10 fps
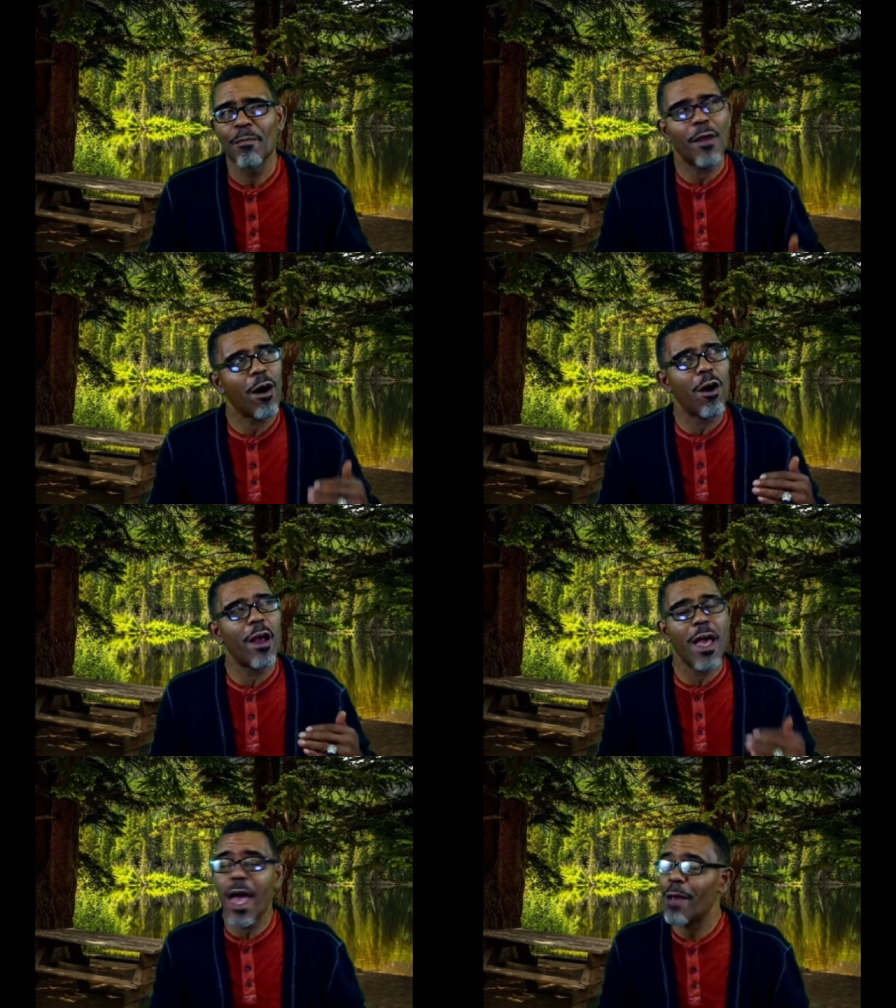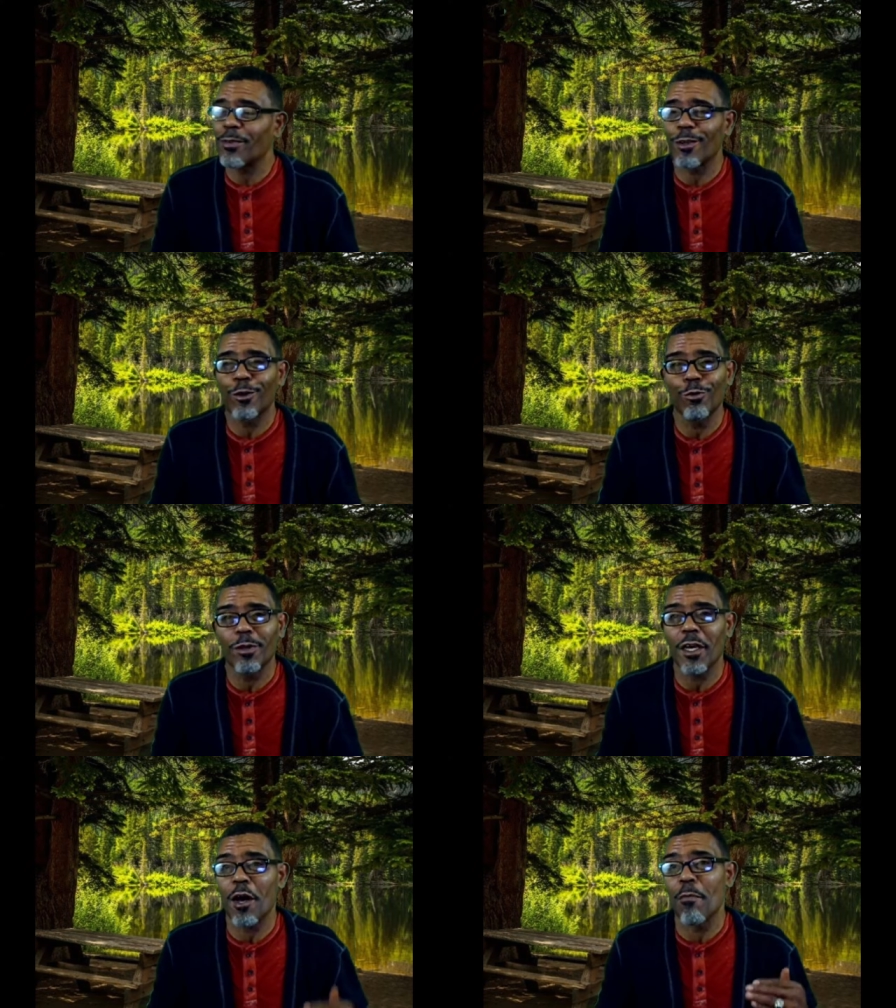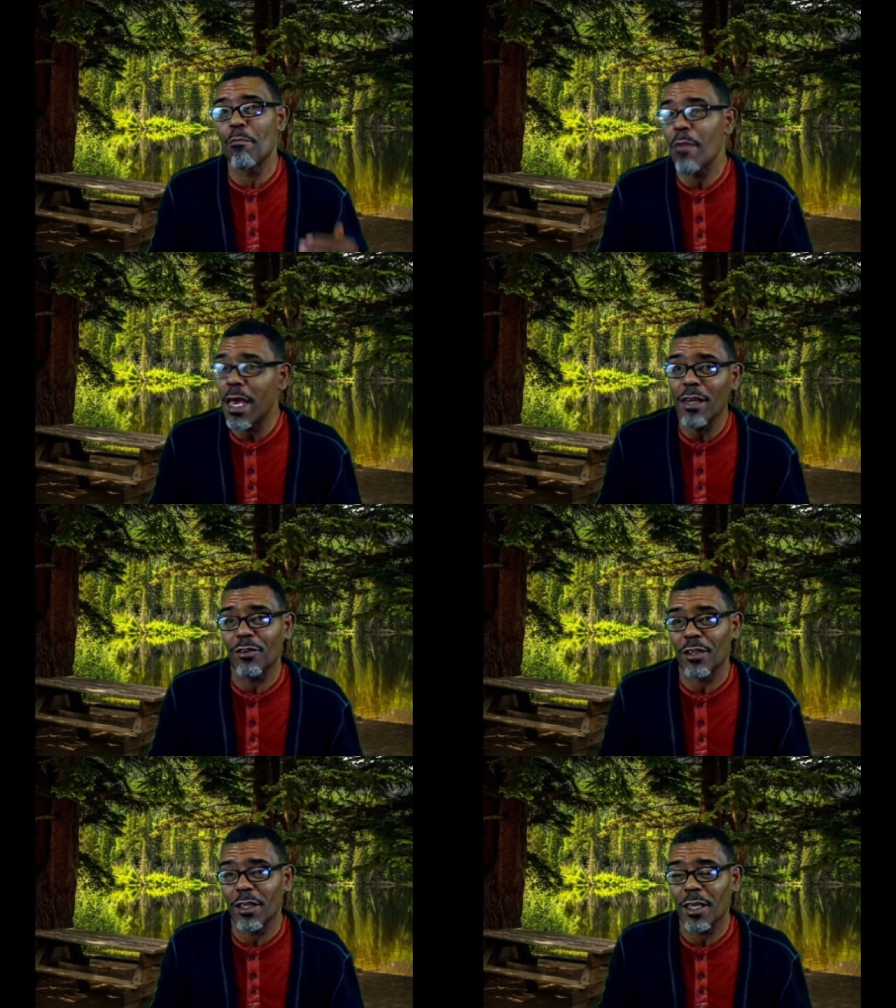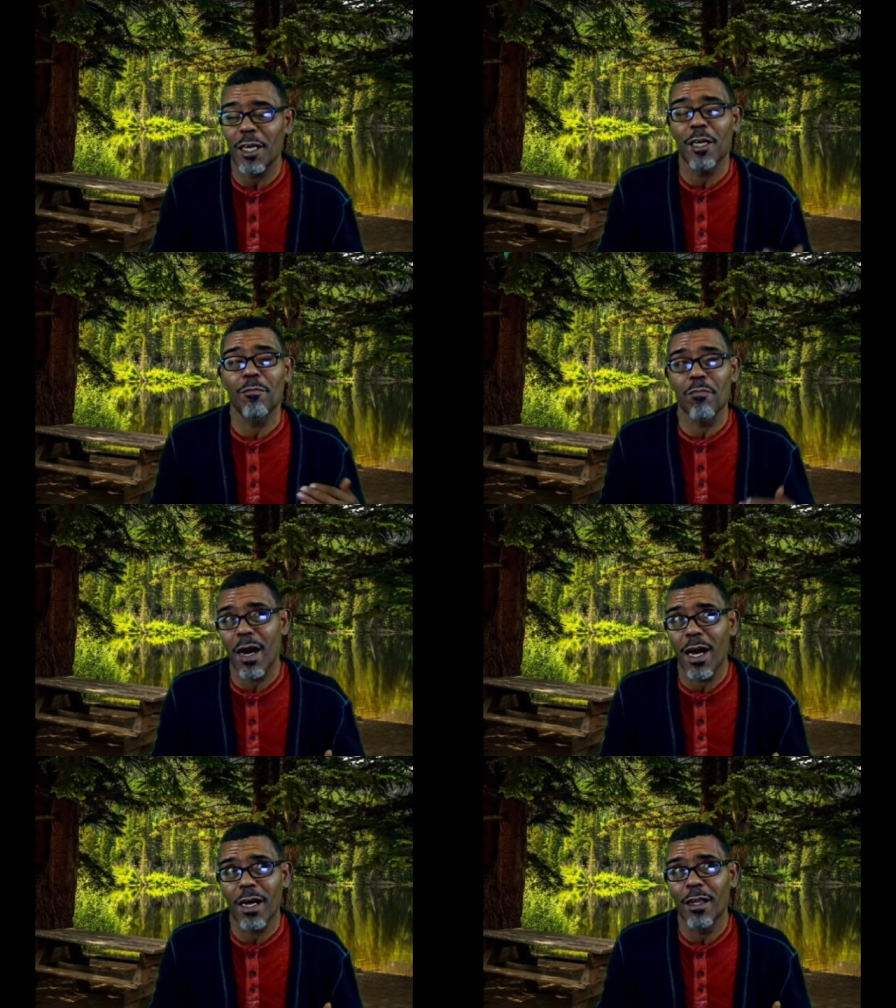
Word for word: are absolutely amazing in my